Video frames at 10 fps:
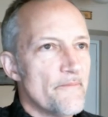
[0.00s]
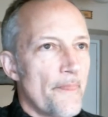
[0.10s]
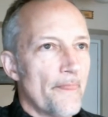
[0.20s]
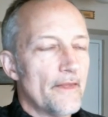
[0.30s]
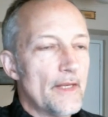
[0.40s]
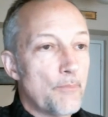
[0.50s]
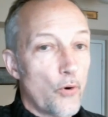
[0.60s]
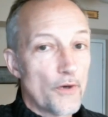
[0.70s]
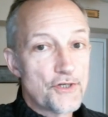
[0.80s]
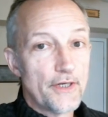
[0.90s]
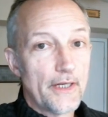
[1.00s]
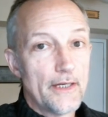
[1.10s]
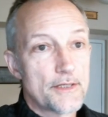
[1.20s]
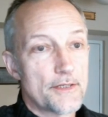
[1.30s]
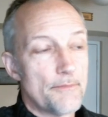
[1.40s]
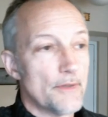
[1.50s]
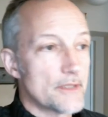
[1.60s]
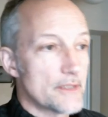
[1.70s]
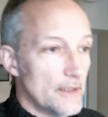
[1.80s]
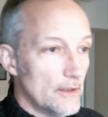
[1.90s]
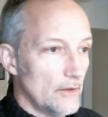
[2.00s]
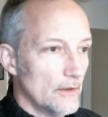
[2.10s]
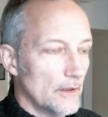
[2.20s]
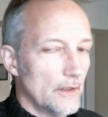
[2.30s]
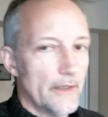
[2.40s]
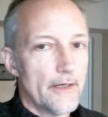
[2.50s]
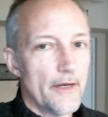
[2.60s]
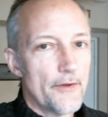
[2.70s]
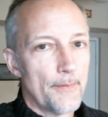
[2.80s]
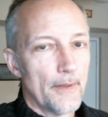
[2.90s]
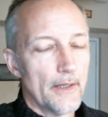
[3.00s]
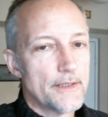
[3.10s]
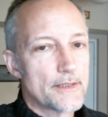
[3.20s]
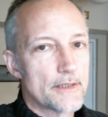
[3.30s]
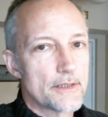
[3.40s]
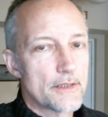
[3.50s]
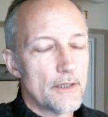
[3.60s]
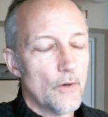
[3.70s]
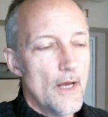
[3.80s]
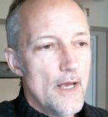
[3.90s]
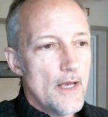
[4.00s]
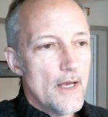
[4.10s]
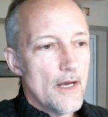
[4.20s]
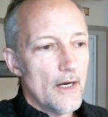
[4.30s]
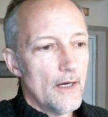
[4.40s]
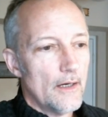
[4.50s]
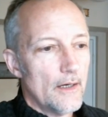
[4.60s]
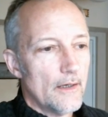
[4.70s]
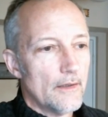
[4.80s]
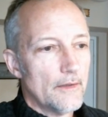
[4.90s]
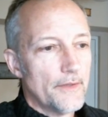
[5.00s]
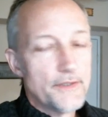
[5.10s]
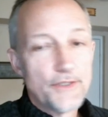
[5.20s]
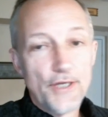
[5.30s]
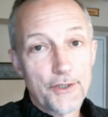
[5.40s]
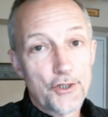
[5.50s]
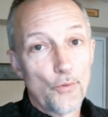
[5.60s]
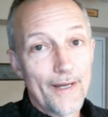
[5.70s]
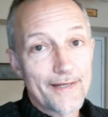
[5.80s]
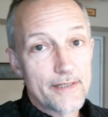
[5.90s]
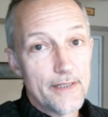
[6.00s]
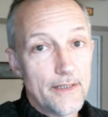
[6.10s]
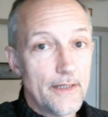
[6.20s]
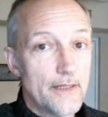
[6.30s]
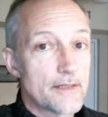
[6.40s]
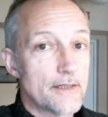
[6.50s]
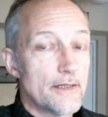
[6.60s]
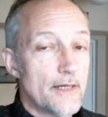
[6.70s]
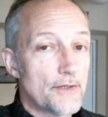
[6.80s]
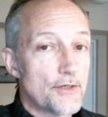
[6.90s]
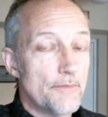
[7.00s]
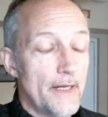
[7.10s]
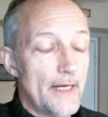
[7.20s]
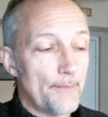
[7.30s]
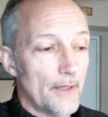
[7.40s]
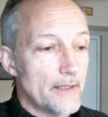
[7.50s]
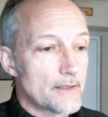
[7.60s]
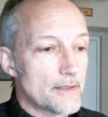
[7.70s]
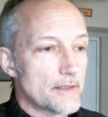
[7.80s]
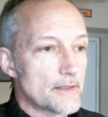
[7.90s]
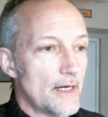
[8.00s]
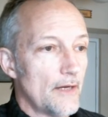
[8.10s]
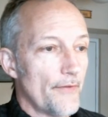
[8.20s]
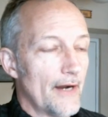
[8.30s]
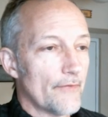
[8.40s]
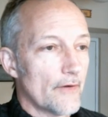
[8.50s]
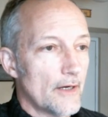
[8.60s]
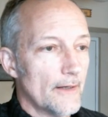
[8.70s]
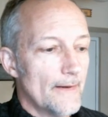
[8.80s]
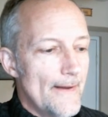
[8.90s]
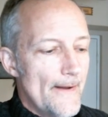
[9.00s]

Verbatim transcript: the portuguese in brazil and other places so uh, the Dutch West Indies and the Dutch in many places, South Africa.